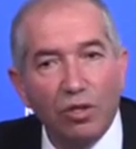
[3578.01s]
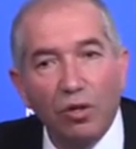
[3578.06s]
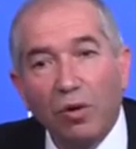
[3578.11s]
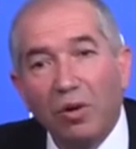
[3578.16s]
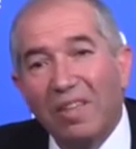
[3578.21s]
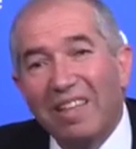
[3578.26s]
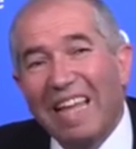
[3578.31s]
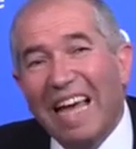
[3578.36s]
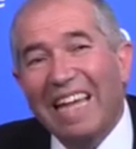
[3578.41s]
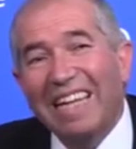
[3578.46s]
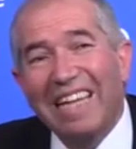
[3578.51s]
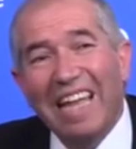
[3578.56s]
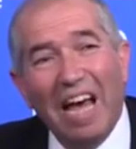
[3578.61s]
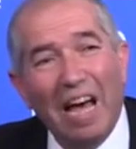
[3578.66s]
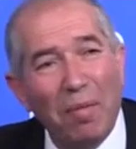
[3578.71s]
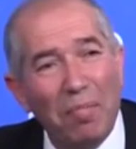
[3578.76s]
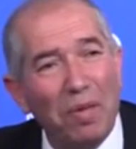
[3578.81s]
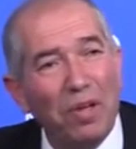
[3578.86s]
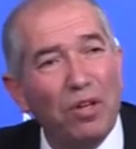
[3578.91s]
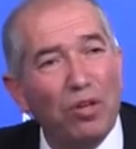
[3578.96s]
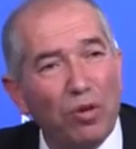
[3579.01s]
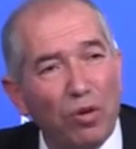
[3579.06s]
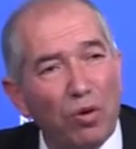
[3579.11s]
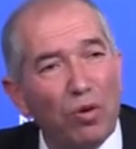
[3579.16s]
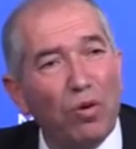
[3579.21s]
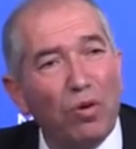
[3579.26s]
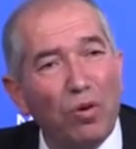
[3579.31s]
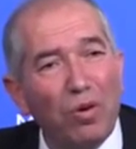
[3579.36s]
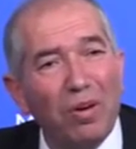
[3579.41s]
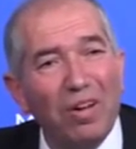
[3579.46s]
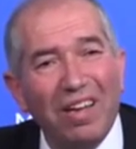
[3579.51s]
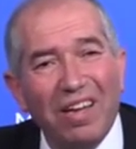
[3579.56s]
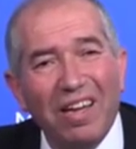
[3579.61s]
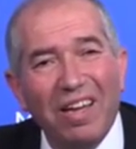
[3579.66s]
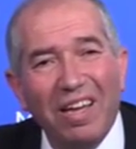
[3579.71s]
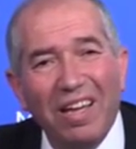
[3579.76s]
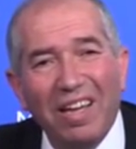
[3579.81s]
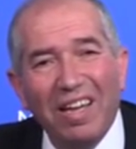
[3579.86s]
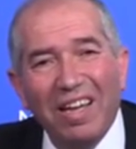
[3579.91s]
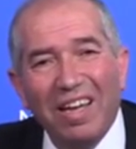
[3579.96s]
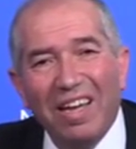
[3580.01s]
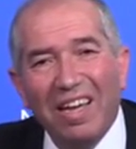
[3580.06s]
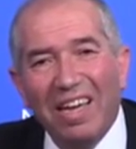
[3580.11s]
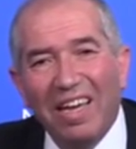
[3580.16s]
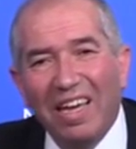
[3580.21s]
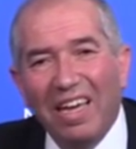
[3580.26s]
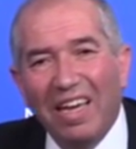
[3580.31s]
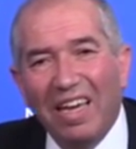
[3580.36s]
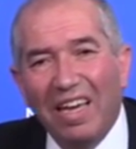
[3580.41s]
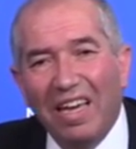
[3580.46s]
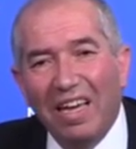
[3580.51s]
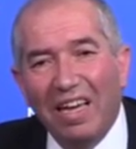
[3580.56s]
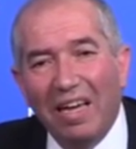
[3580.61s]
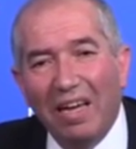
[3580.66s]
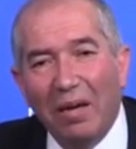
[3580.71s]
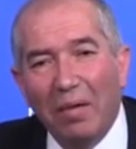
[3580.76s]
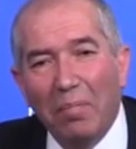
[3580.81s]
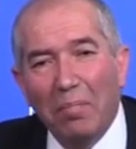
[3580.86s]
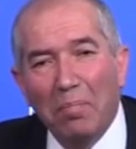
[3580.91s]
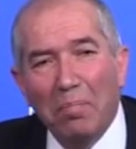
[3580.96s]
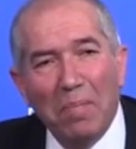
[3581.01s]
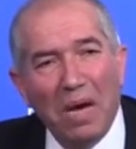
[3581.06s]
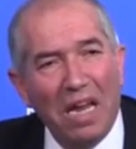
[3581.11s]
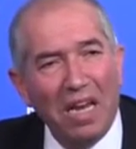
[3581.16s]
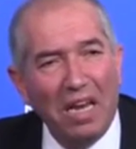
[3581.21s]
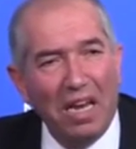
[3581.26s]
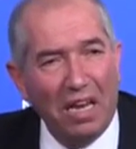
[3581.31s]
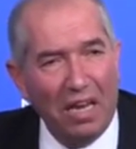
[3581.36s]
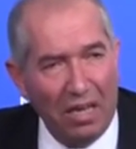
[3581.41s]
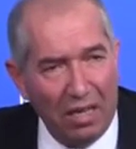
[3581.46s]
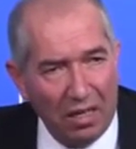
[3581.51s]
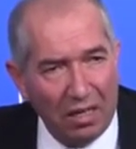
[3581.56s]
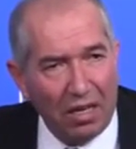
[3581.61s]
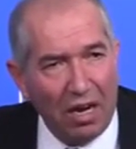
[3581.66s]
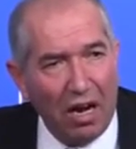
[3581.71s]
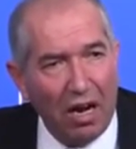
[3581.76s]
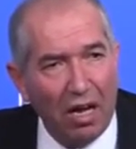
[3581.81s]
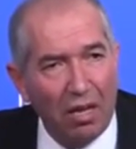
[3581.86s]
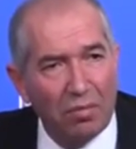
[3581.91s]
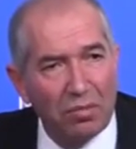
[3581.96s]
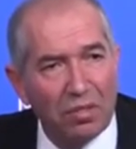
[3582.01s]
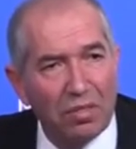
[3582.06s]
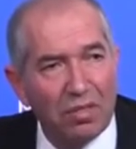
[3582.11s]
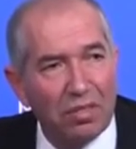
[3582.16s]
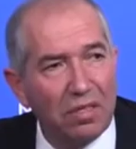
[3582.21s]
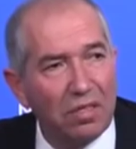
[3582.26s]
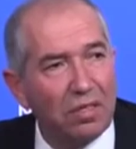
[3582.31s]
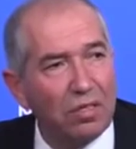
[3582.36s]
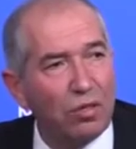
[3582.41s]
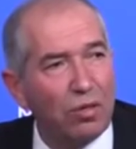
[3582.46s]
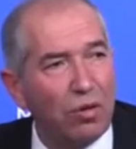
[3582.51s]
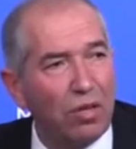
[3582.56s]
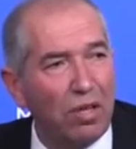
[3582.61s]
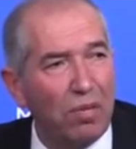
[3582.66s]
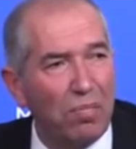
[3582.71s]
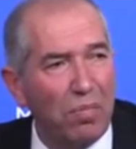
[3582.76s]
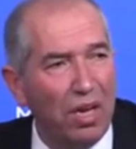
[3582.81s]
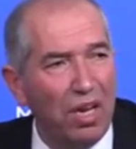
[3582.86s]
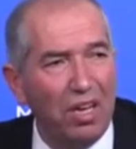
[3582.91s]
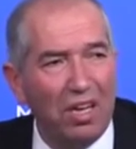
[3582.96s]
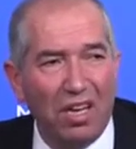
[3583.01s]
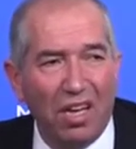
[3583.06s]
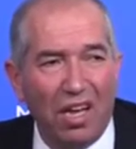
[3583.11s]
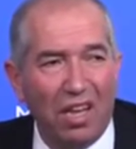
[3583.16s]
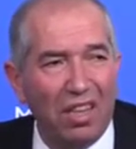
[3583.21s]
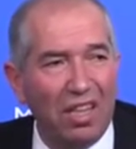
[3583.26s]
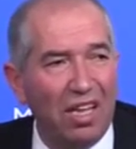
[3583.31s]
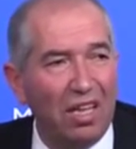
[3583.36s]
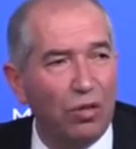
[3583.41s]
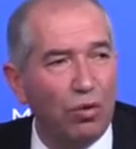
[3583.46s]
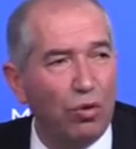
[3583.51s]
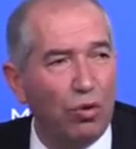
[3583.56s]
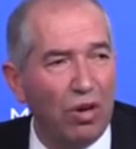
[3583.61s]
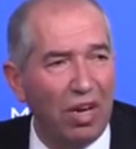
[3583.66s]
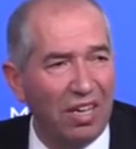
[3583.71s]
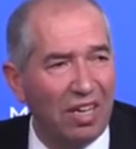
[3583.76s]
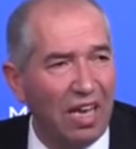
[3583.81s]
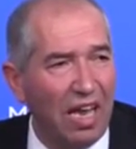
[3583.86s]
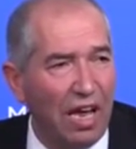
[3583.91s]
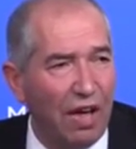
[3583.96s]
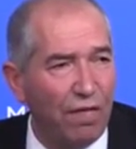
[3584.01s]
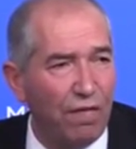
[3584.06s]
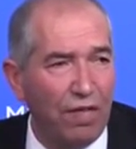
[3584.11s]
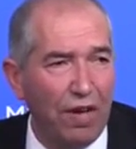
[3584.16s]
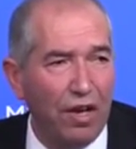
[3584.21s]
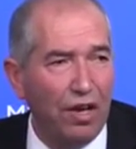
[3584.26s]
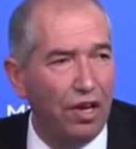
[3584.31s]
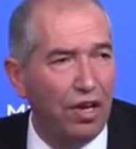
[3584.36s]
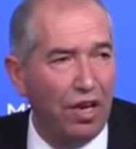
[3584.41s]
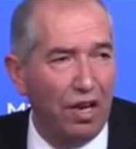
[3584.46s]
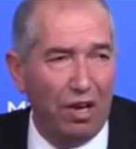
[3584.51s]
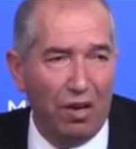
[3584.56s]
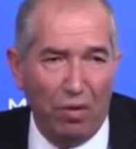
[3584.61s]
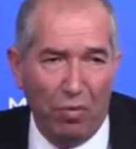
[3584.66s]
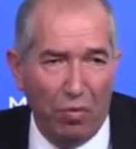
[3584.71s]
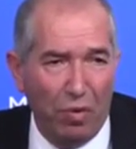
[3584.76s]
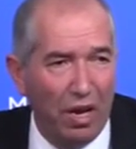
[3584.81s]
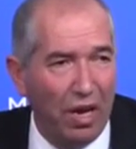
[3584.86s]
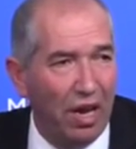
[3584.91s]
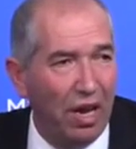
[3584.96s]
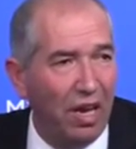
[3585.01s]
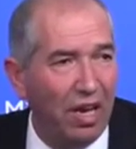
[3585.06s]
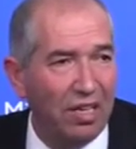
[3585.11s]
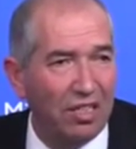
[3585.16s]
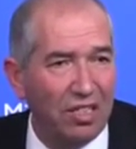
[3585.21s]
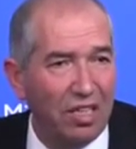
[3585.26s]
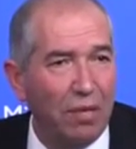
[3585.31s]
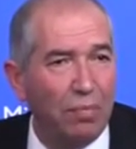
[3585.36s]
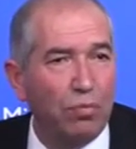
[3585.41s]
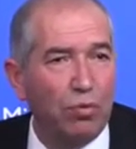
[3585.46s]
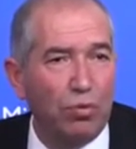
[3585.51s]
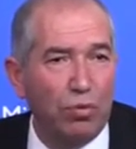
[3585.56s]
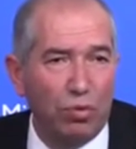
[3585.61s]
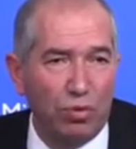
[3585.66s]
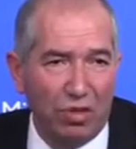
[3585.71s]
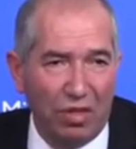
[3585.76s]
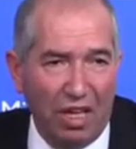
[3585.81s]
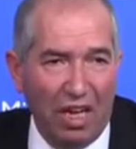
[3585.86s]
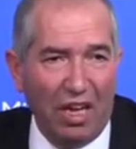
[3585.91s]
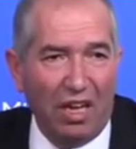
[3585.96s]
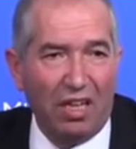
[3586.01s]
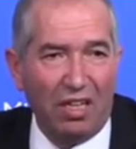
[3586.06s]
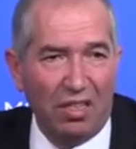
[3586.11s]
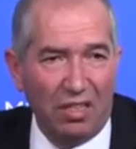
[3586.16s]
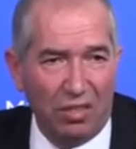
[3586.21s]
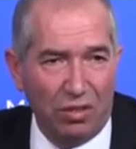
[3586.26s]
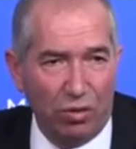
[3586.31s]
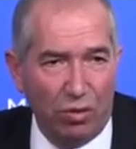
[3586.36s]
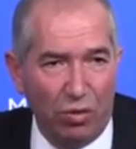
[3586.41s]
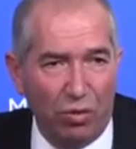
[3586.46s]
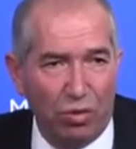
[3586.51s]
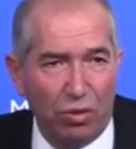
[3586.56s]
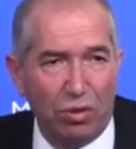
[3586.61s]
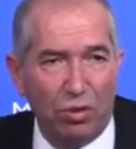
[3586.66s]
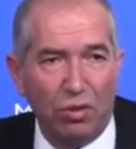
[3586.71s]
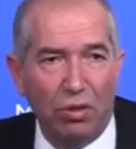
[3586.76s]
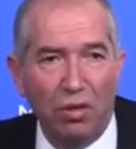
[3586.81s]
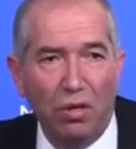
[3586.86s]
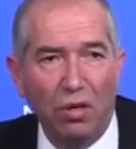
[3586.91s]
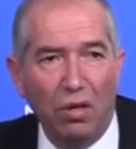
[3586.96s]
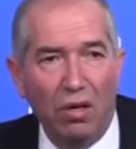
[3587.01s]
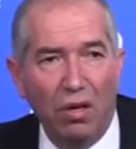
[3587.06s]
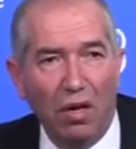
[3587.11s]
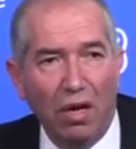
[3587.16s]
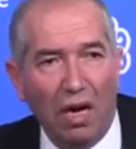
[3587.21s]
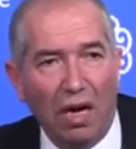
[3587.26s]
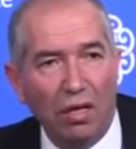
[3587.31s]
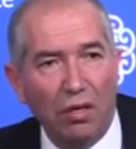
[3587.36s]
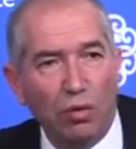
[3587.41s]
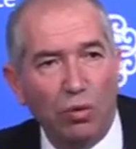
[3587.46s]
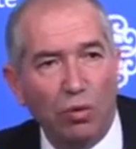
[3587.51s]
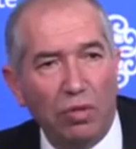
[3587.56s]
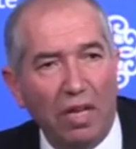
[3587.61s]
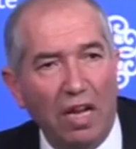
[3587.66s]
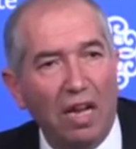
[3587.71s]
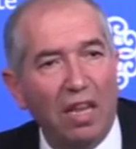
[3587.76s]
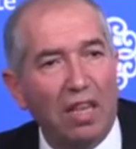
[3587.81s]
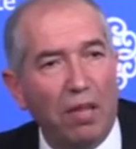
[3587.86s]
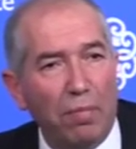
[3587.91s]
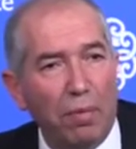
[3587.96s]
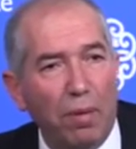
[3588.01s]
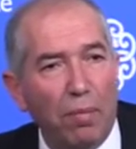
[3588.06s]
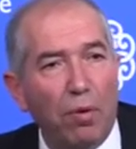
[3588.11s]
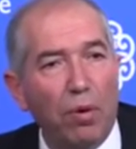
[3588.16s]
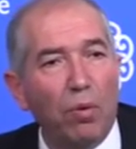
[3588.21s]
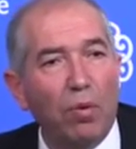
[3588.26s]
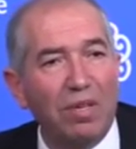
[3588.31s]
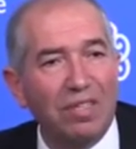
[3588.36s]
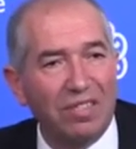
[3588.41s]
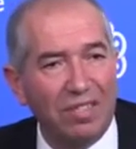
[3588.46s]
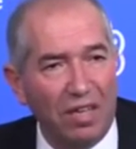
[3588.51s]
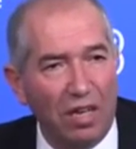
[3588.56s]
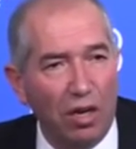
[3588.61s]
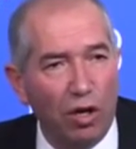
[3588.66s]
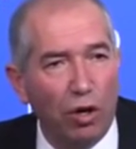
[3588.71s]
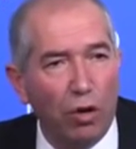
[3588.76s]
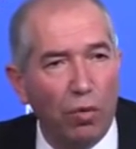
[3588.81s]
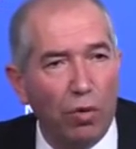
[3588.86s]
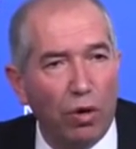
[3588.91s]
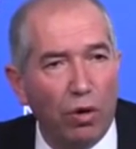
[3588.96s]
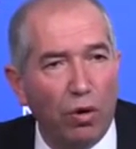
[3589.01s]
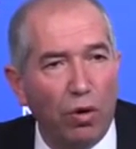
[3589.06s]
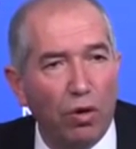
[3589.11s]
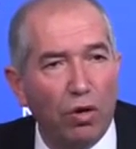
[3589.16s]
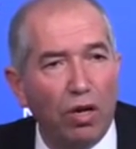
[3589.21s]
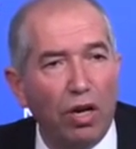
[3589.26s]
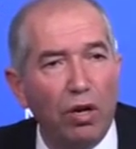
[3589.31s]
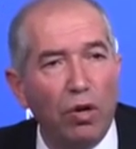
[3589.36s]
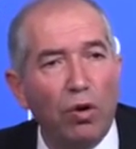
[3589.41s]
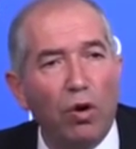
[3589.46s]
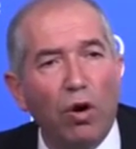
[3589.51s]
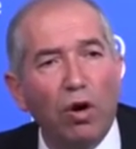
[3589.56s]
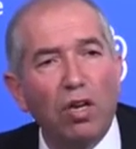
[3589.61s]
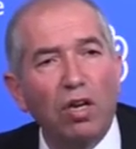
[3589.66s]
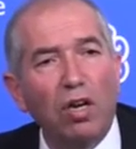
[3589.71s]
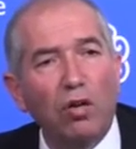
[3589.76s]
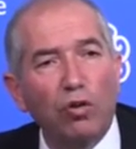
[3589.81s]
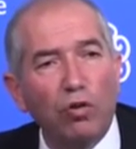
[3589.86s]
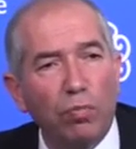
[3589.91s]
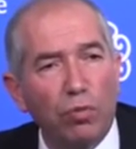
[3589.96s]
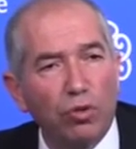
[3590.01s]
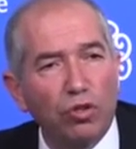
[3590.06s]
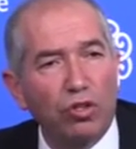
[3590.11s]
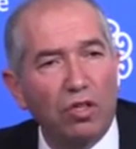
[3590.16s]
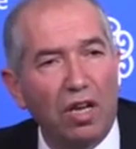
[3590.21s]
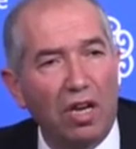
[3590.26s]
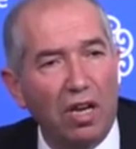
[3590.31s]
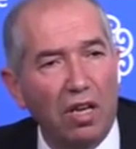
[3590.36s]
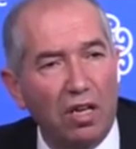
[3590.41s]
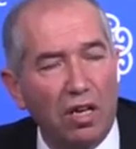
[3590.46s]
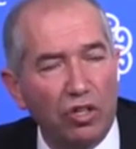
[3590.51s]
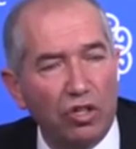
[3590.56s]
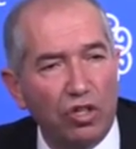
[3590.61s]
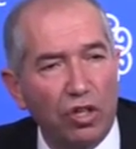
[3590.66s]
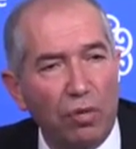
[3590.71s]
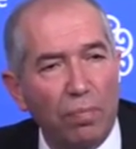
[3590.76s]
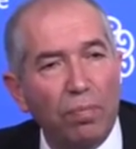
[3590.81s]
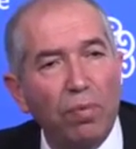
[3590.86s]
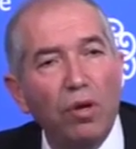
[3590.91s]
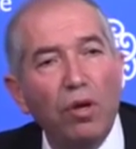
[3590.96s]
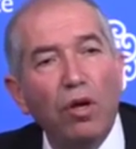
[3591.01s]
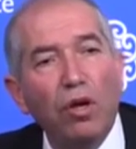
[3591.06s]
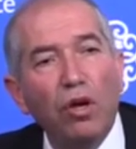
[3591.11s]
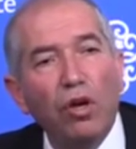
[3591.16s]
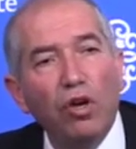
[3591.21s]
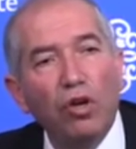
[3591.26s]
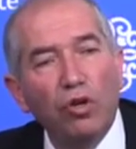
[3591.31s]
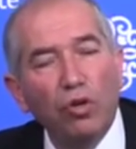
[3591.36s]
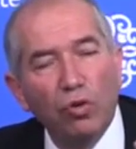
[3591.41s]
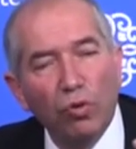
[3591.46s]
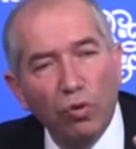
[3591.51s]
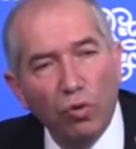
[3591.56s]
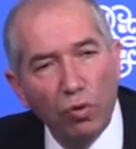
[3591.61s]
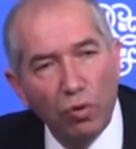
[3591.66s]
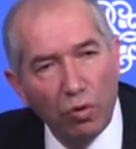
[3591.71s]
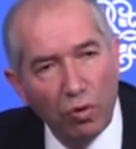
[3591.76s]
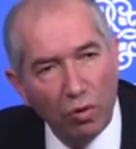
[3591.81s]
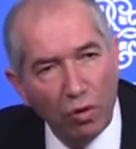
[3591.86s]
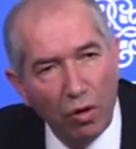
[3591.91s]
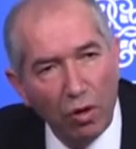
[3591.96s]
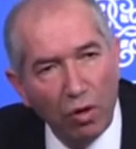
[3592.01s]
So that happened, you know, uh, many times. So the media, they do not have any way except to take those and to tell the people what's really going on in order to push the leadership to